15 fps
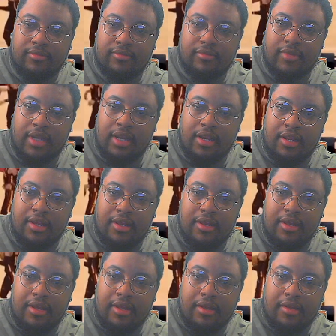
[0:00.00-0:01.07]
Excellent by
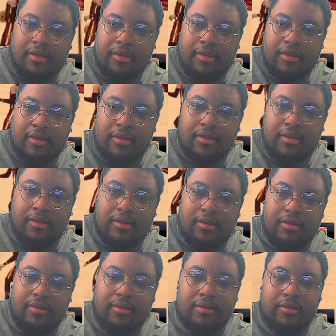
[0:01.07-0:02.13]
Trae Young getting off
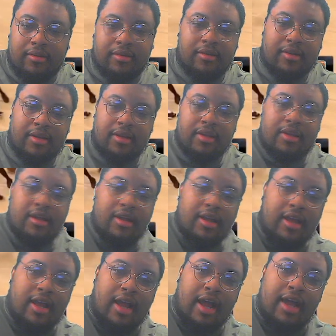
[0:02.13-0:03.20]
the ball. As soon
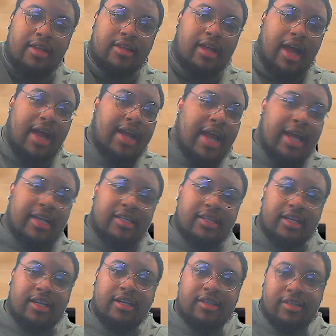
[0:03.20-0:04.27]
as he. I, I gotta
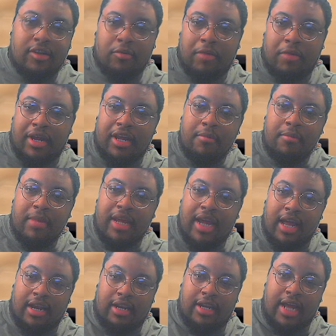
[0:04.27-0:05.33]
say this though, Miami
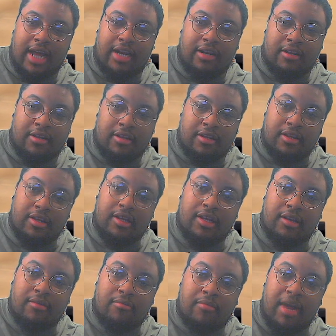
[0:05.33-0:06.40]
got a lot of.
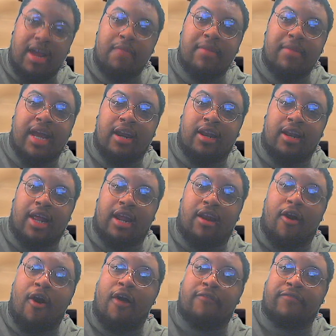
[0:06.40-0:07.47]
Miami got a lot
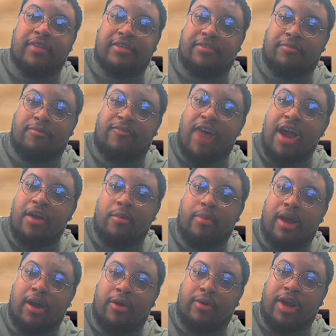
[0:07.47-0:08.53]
of offensive
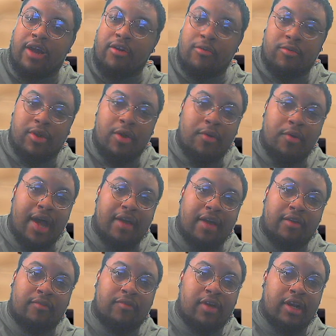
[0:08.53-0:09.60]
firepower. I don't know
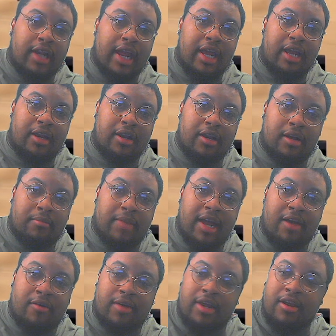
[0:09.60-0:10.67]
how the fuck they ended up
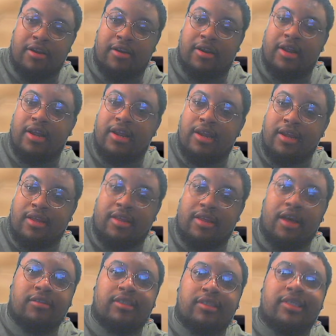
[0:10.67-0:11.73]
down here.
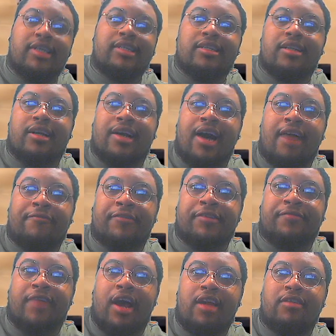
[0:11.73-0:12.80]
Y'all was just in the
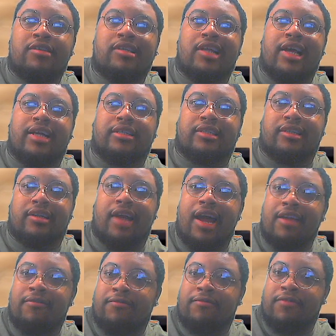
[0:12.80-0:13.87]
conference finals last year.
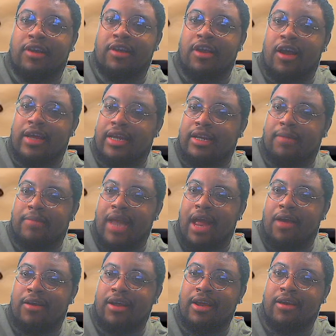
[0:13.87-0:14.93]
How the fuck y'all end up
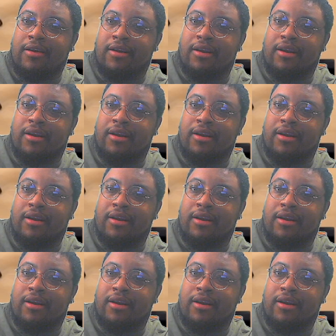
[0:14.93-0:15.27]
down here?